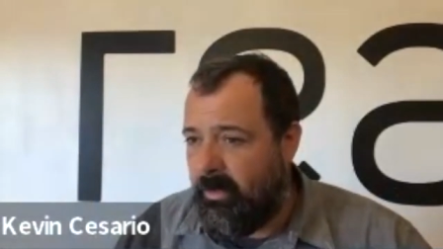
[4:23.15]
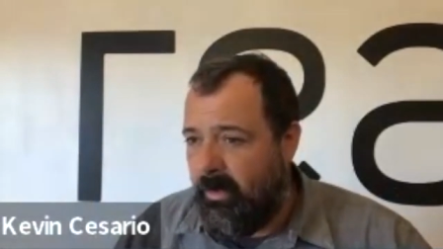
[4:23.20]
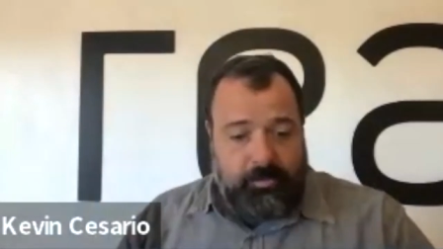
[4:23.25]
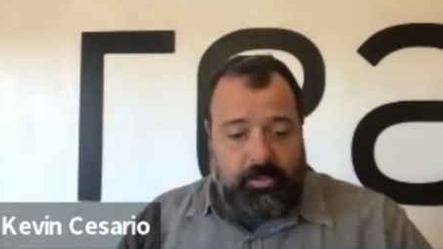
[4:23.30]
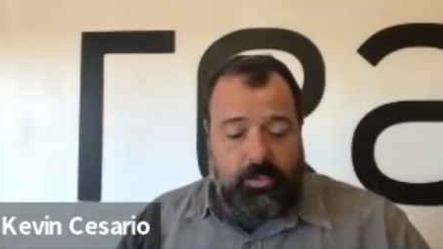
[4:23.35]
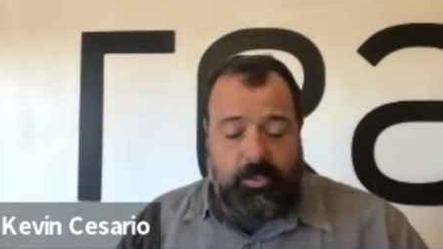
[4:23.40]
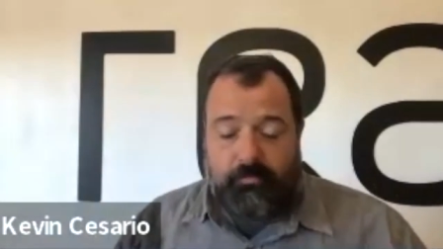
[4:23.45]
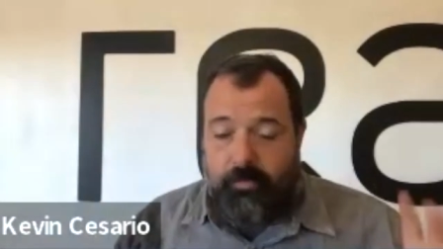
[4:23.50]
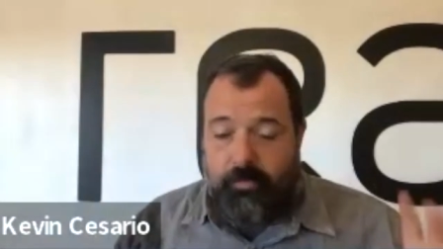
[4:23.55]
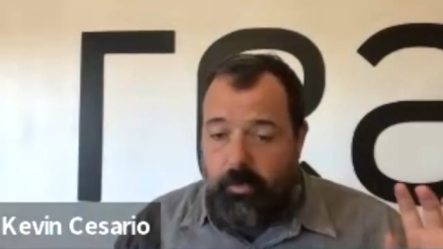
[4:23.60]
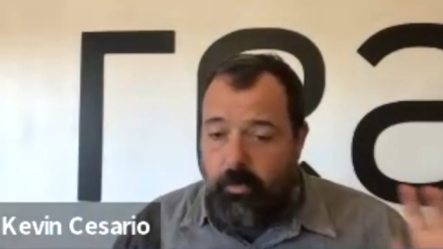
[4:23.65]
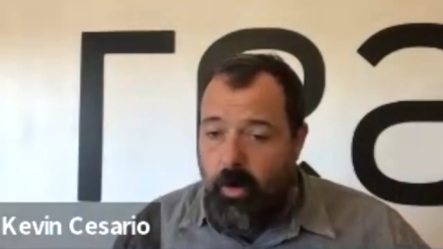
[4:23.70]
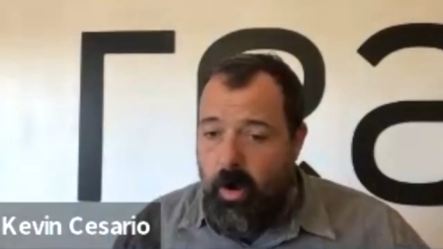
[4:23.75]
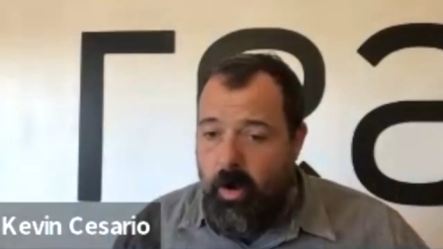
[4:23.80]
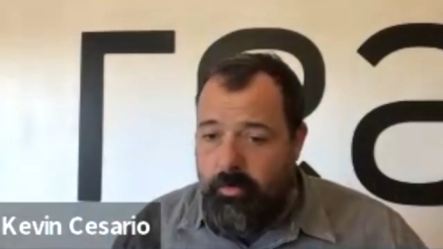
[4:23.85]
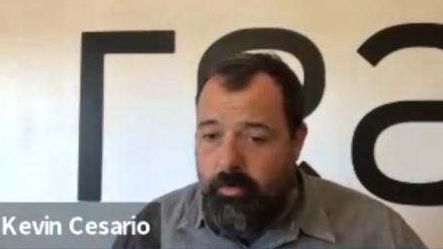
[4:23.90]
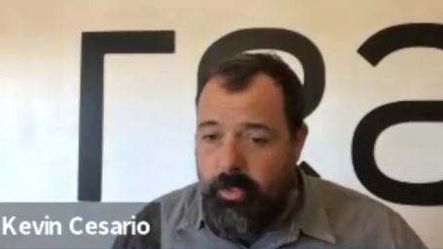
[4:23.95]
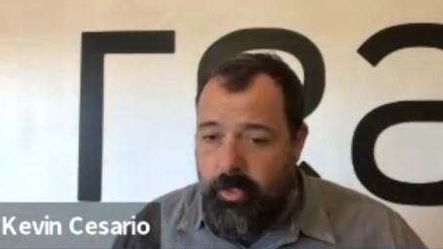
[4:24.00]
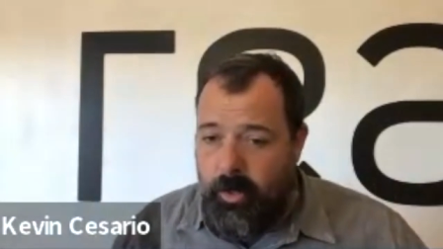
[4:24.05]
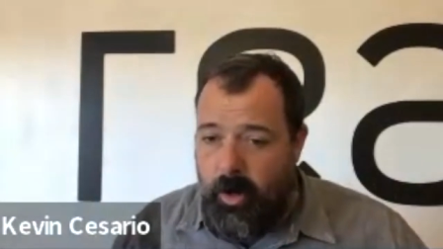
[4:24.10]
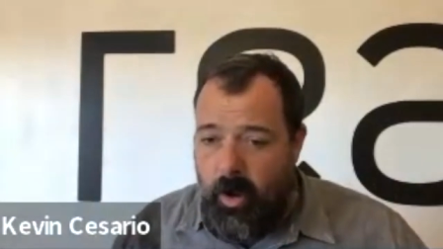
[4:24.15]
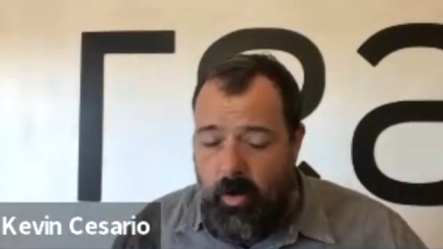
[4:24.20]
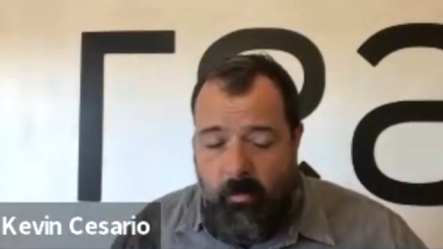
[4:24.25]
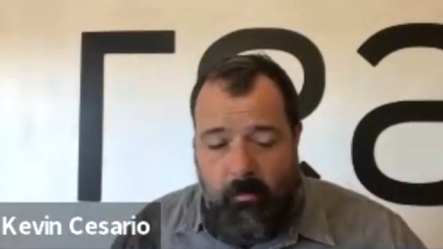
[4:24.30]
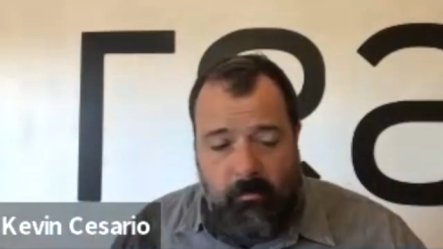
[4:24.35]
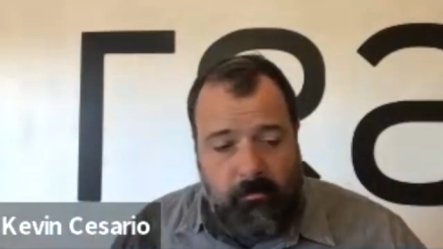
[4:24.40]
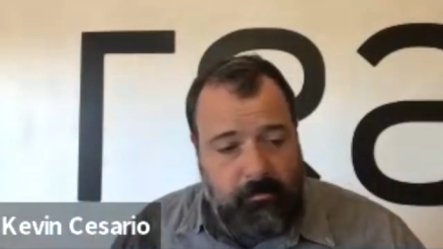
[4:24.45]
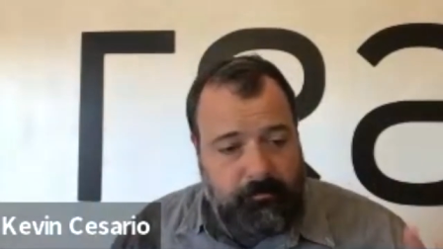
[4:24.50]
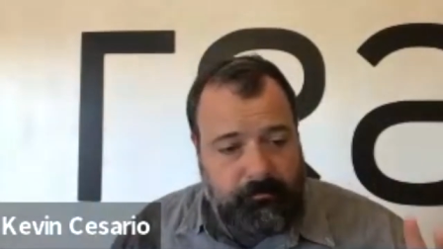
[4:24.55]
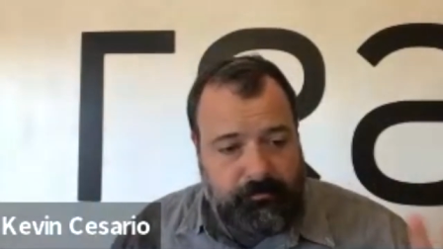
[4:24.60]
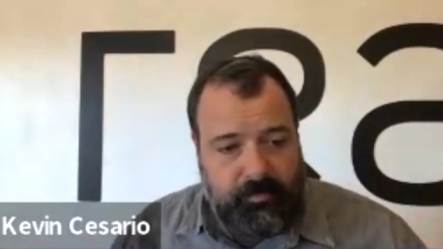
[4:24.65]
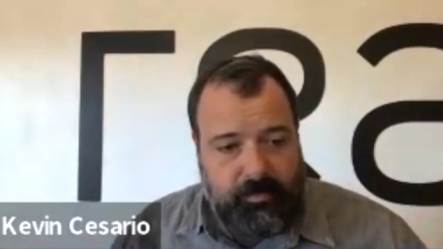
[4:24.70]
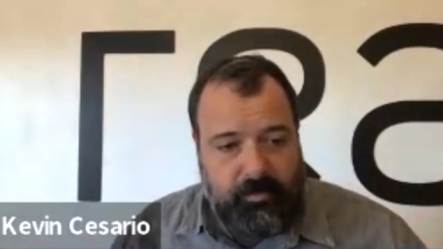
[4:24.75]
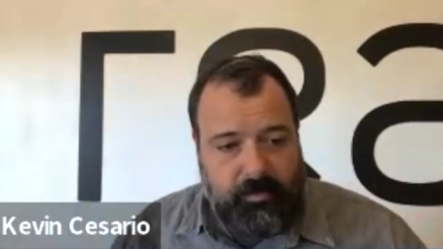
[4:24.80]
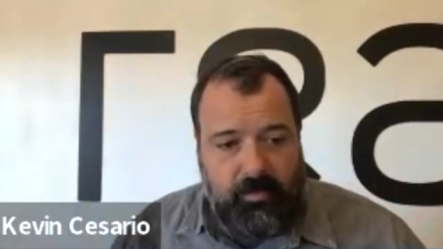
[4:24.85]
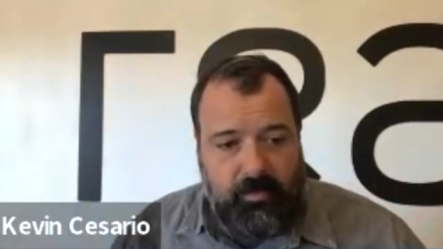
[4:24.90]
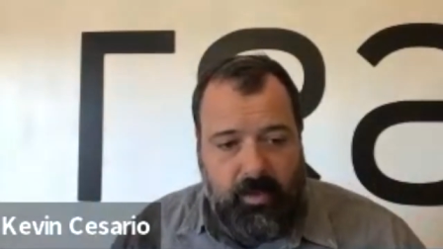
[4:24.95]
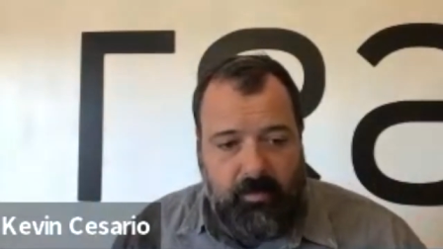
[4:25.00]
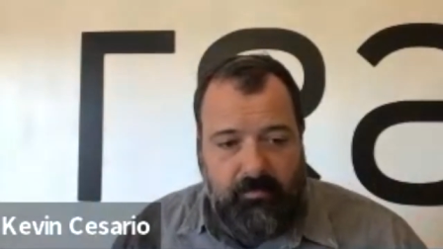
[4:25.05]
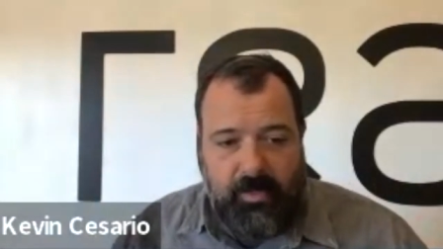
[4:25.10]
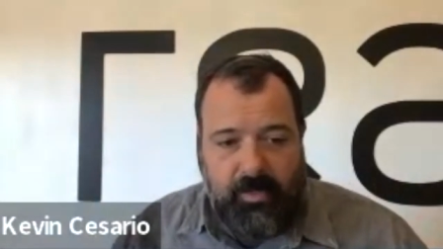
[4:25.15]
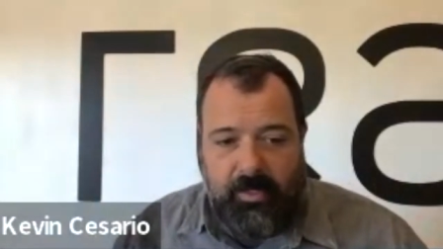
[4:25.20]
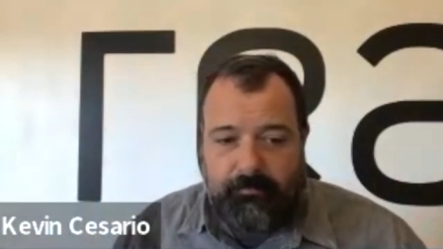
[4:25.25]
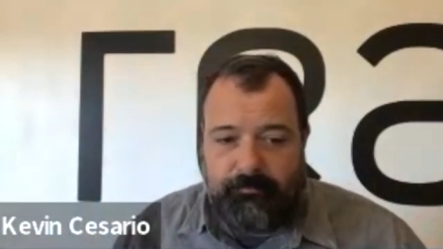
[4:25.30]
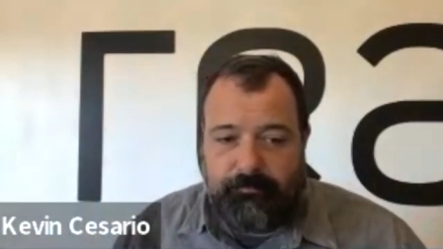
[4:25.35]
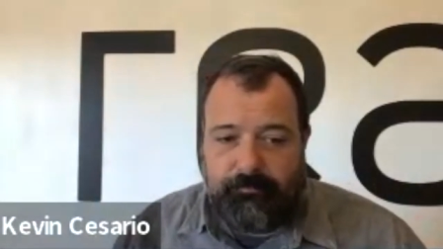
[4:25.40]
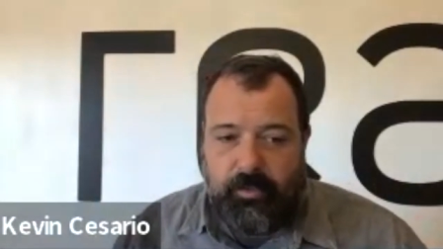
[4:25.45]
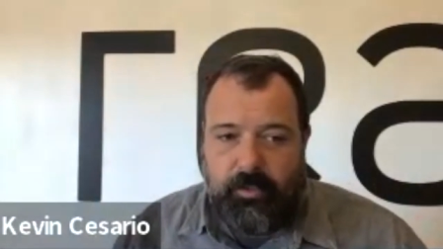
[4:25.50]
So if you own your home and you live in it,